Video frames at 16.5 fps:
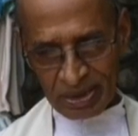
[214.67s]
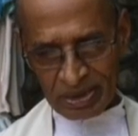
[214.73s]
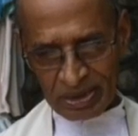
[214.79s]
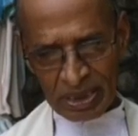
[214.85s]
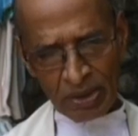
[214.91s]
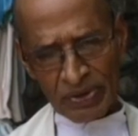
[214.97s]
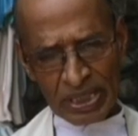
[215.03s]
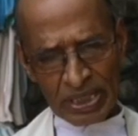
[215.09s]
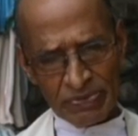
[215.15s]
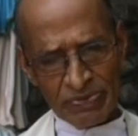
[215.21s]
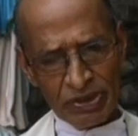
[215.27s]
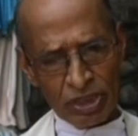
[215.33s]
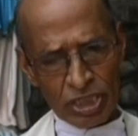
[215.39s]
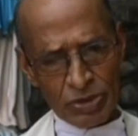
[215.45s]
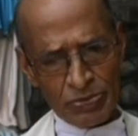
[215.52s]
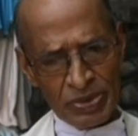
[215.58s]
Nowadays we
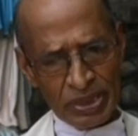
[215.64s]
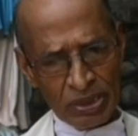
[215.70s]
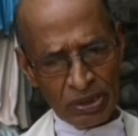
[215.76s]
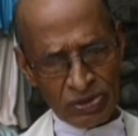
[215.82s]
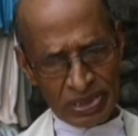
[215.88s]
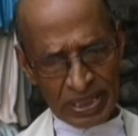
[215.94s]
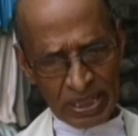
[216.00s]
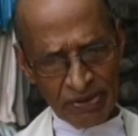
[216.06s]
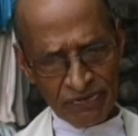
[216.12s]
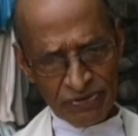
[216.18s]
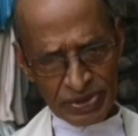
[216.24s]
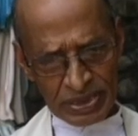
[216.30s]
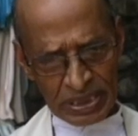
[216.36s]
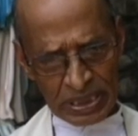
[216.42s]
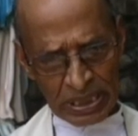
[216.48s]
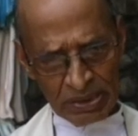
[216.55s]
don't speak of slave,
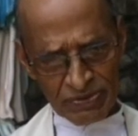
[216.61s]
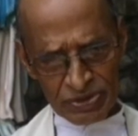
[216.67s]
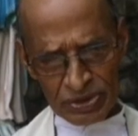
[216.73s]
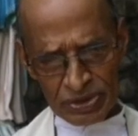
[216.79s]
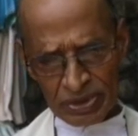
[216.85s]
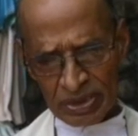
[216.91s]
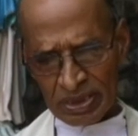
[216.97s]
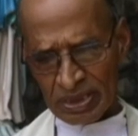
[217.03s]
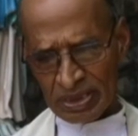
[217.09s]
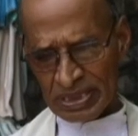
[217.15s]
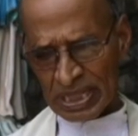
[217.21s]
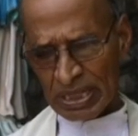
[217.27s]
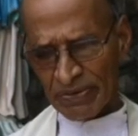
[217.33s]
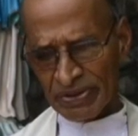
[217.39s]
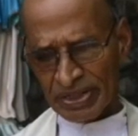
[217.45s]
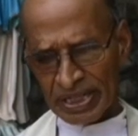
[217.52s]
slaves, uh,
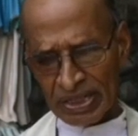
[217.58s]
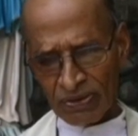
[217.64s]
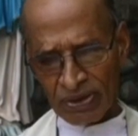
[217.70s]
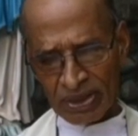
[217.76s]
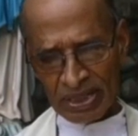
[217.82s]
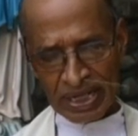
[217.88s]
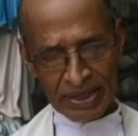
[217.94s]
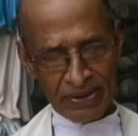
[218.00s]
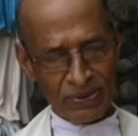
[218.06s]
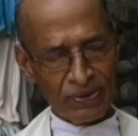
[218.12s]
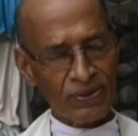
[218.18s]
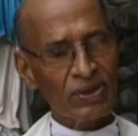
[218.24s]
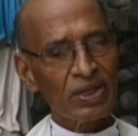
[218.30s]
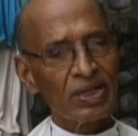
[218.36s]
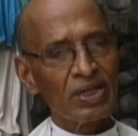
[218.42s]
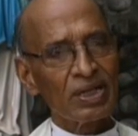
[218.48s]
slavery and all that, no?
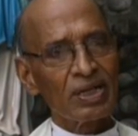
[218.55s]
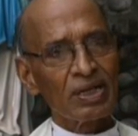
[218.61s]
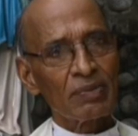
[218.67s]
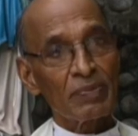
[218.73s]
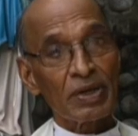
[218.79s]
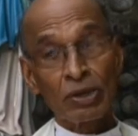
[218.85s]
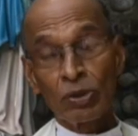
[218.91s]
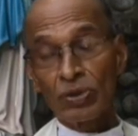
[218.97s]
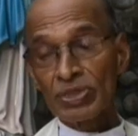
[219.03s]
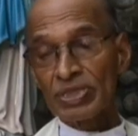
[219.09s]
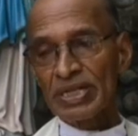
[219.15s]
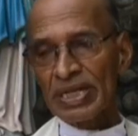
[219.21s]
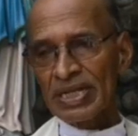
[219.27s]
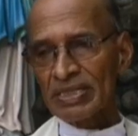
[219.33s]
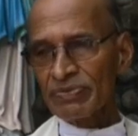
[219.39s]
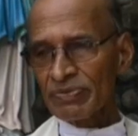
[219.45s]
But those
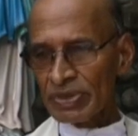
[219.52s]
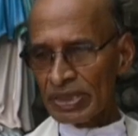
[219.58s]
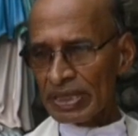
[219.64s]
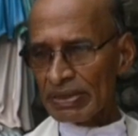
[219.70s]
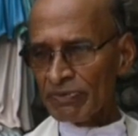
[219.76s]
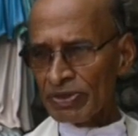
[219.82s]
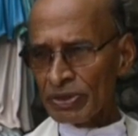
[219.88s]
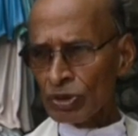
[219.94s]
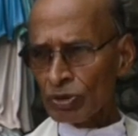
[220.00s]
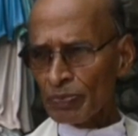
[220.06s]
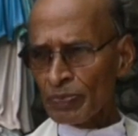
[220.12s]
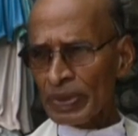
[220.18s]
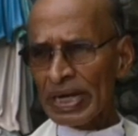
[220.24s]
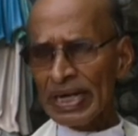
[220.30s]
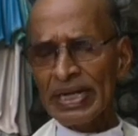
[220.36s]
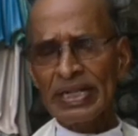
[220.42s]
days we, we took
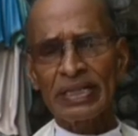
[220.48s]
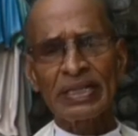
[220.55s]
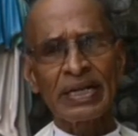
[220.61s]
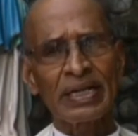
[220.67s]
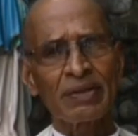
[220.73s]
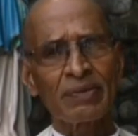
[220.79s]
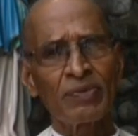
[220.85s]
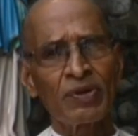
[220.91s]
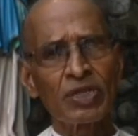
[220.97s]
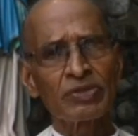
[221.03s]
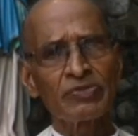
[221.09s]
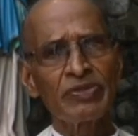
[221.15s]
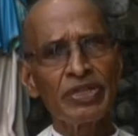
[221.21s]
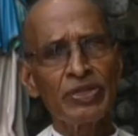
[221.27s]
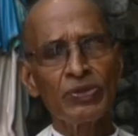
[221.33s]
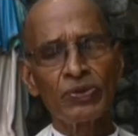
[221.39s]
pride in that because
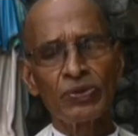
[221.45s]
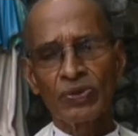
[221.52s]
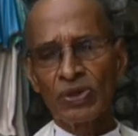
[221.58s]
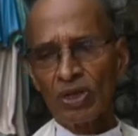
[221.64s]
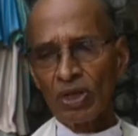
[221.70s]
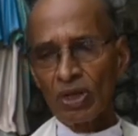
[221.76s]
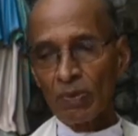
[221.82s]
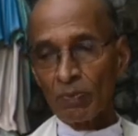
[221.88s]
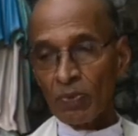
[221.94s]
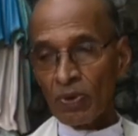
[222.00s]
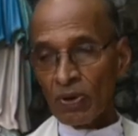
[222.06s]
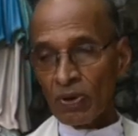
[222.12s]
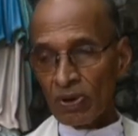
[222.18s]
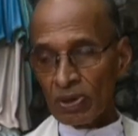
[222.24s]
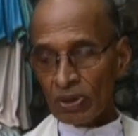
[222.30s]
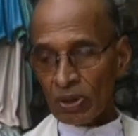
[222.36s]
we knew
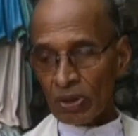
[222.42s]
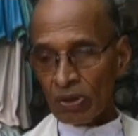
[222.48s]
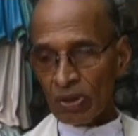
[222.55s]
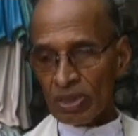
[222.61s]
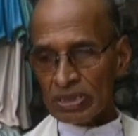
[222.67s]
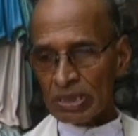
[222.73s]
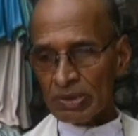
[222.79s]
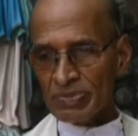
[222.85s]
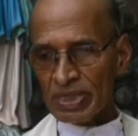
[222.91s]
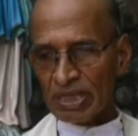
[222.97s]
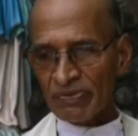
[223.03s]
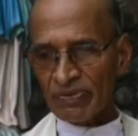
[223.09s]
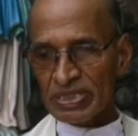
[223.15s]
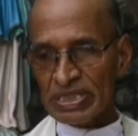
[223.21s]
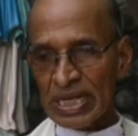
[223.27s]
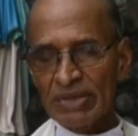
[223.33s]
Paul calls himself
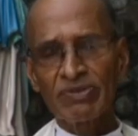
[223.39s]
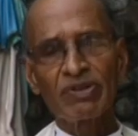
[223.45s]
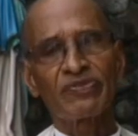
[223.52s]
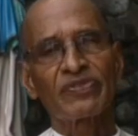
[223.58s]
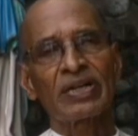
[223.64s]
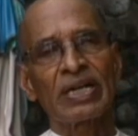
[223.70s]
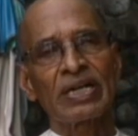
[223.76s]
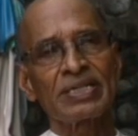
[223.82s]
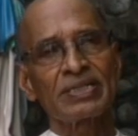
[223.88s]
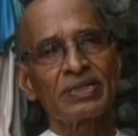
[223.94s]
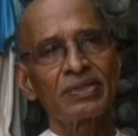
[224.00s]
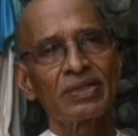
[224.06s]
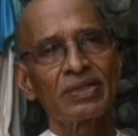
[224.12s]
a slave of Christ.